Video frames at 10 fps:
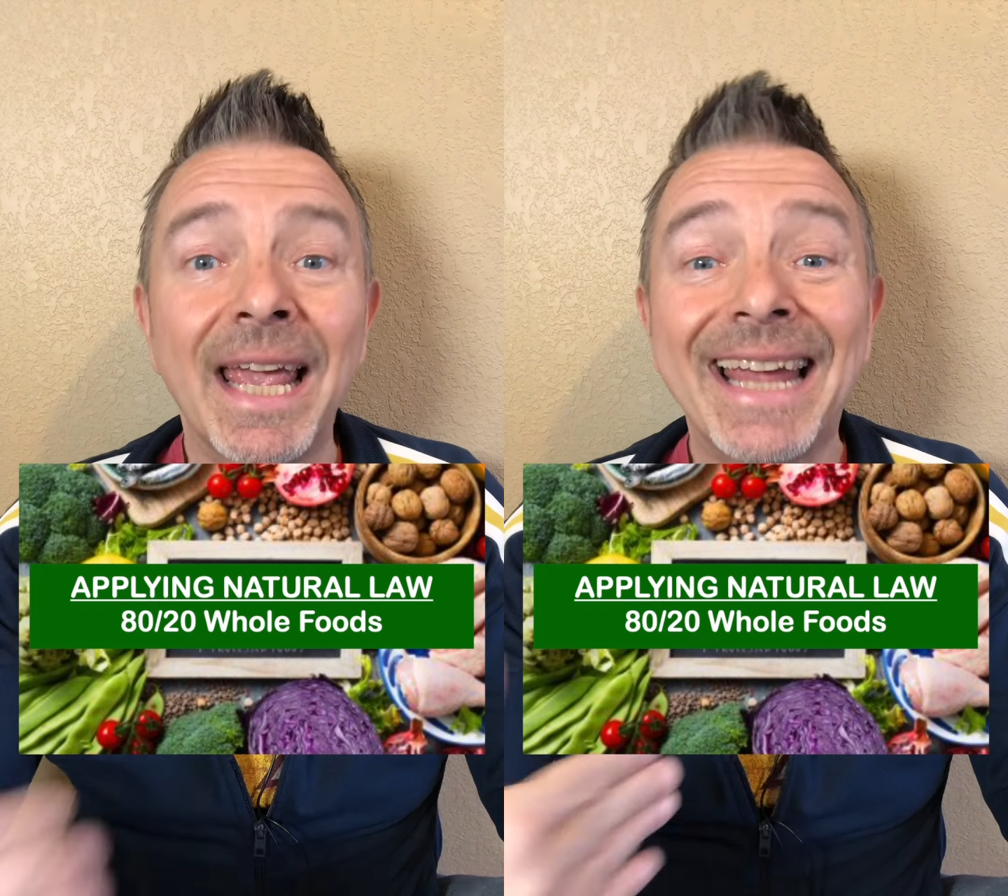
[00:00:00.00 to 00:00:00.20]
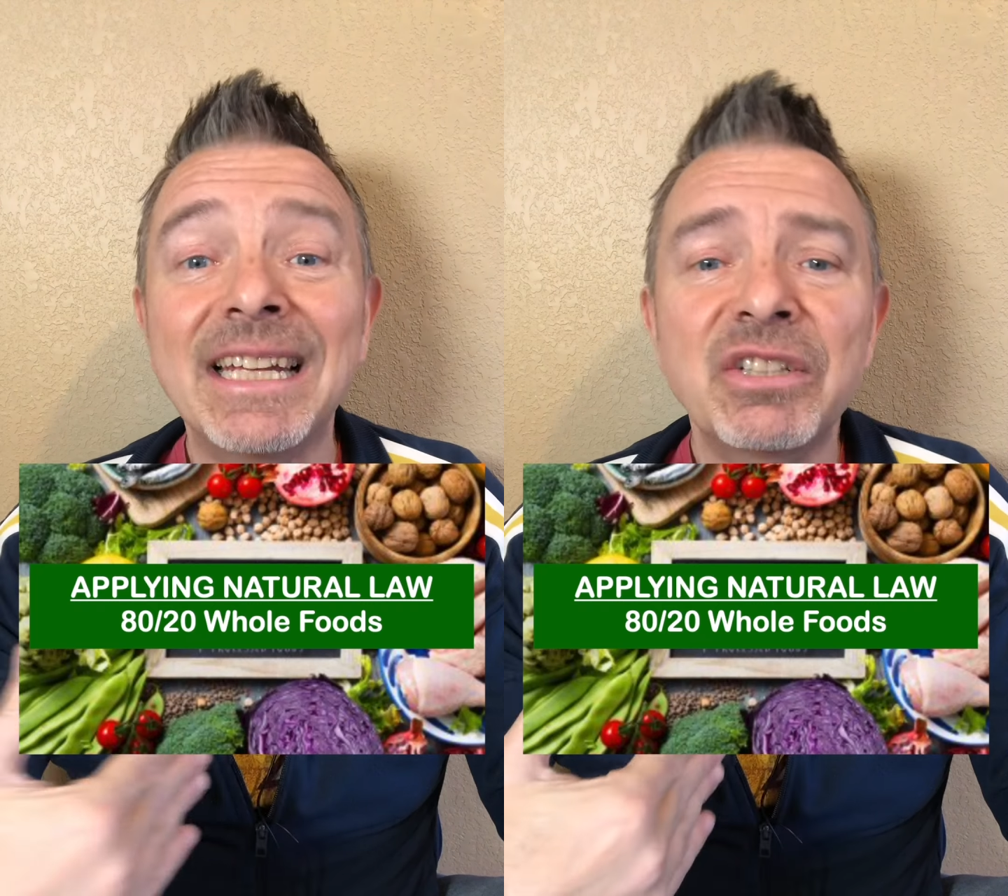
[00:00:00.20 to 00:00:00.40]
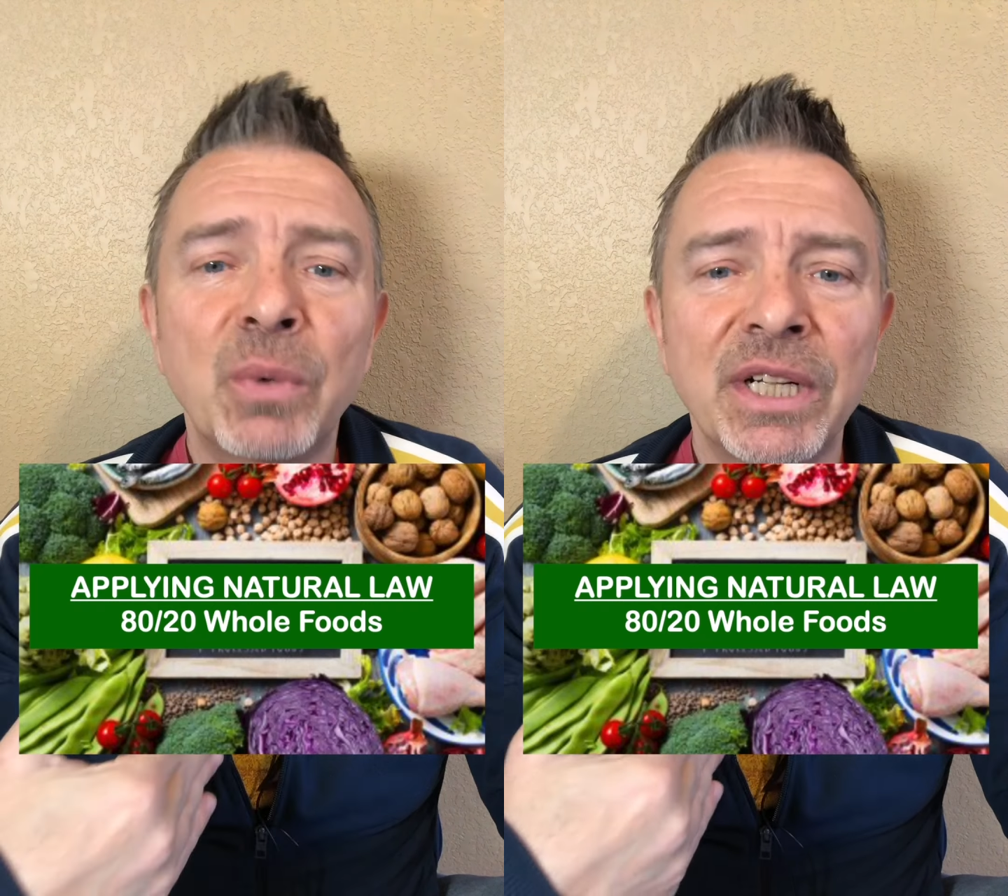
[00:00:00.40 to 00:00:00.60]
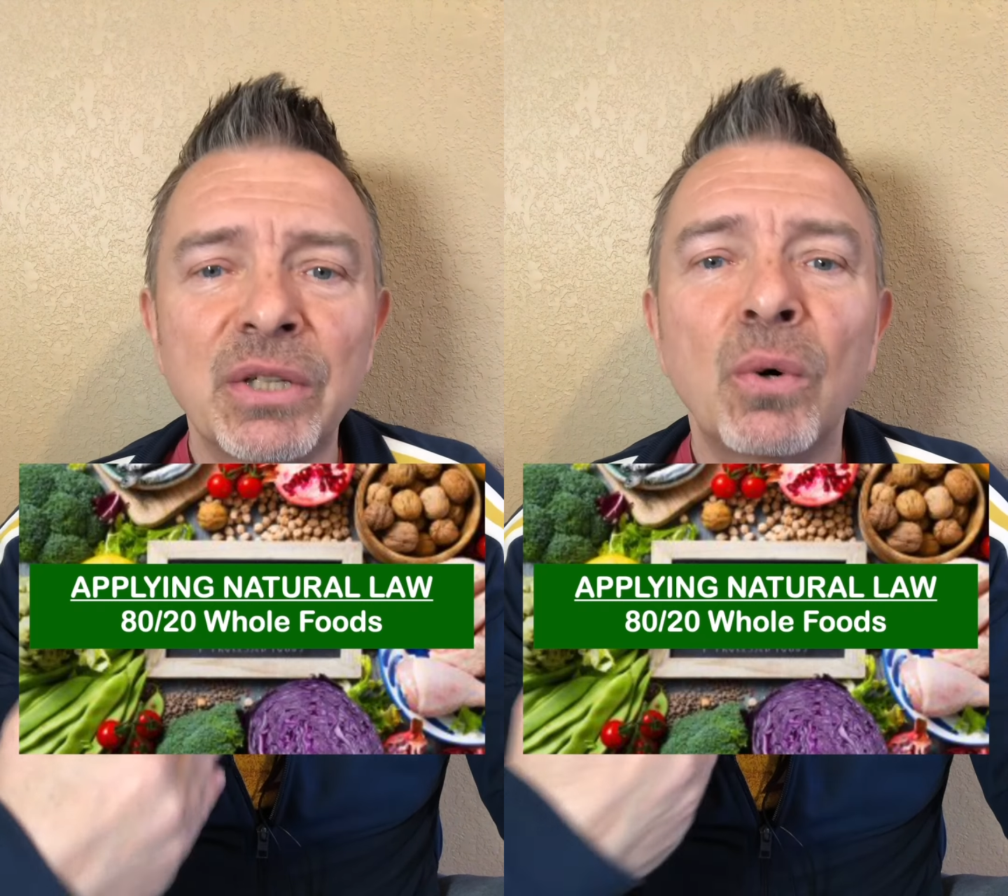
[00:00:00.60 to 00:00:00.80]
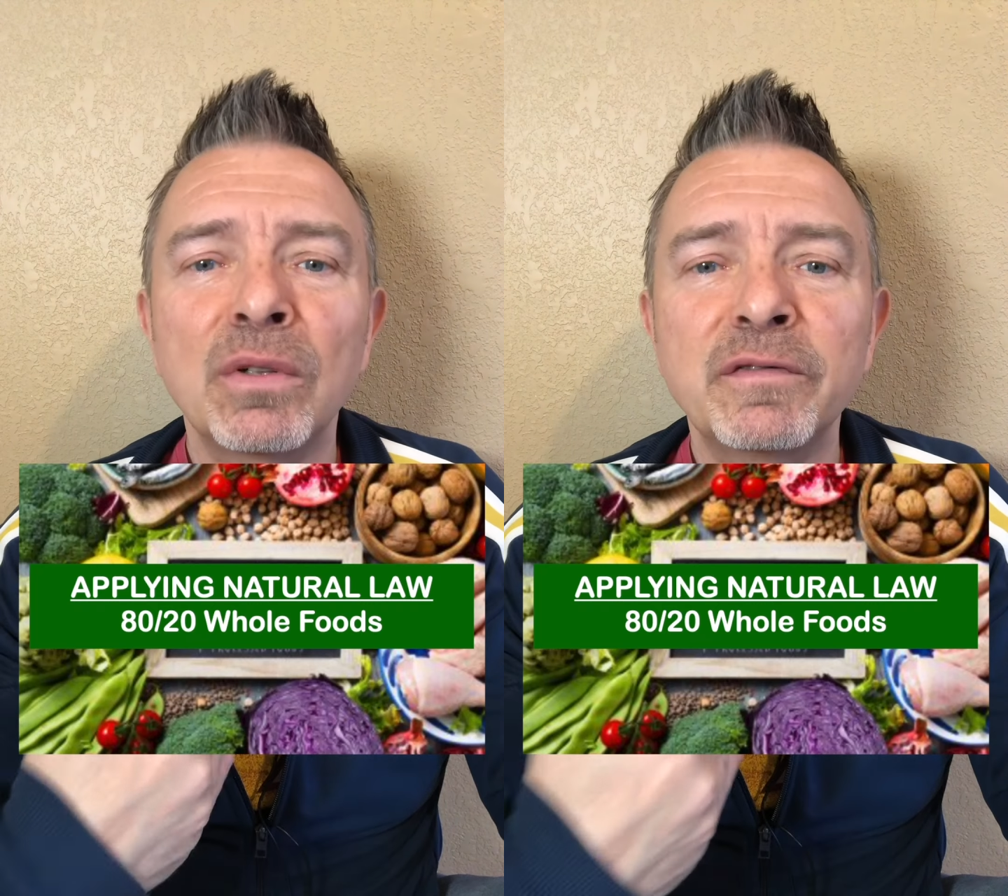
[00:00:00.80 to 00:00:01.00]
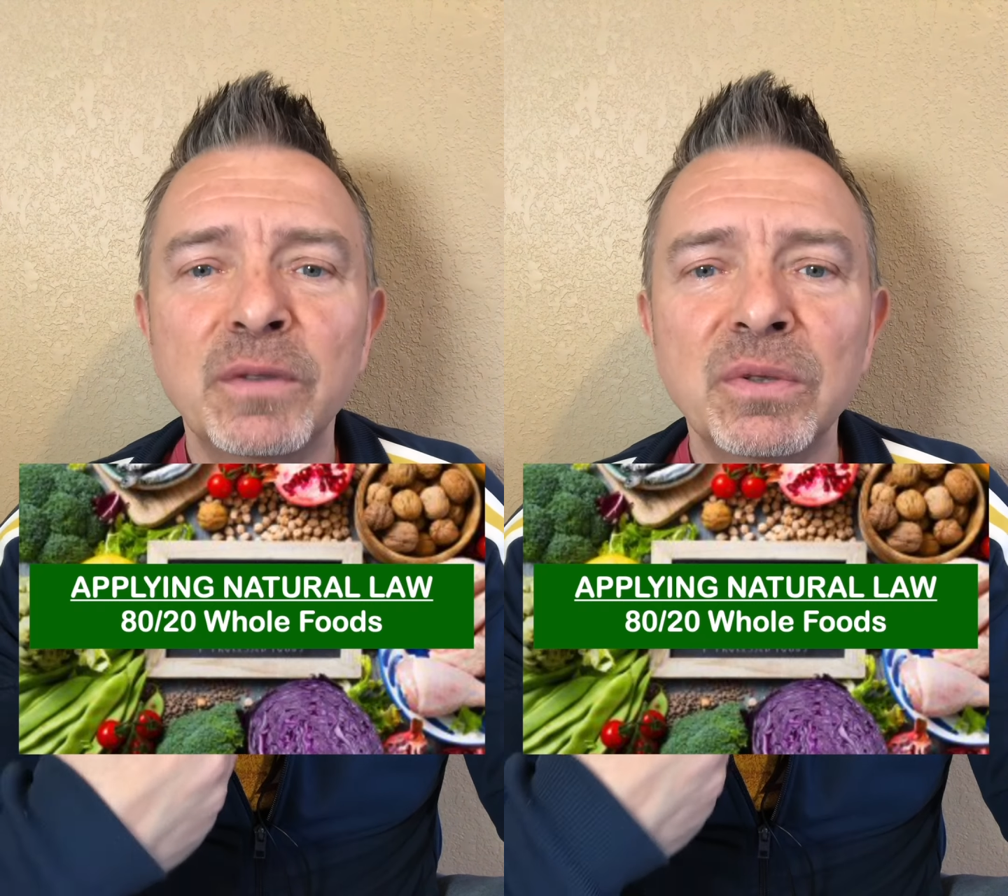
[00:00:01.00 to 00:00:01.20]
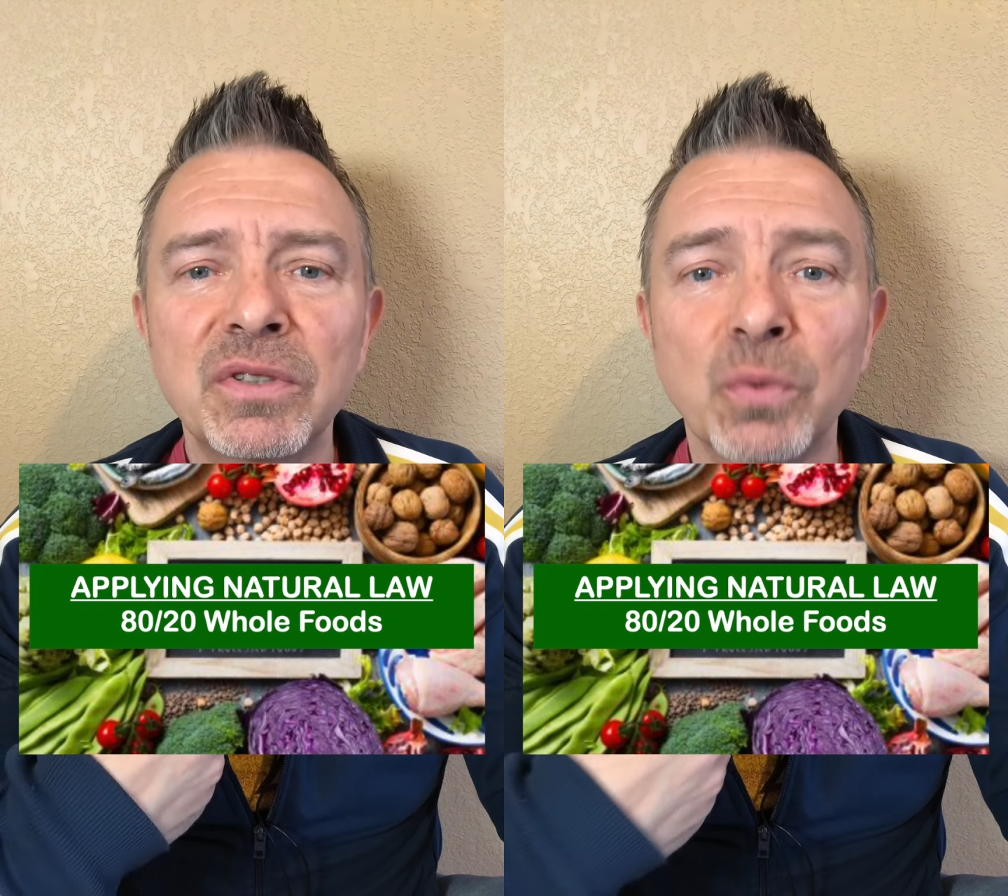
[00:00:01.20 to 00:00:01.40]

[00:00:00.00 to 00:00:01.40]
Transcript: 80-20 Whole Foods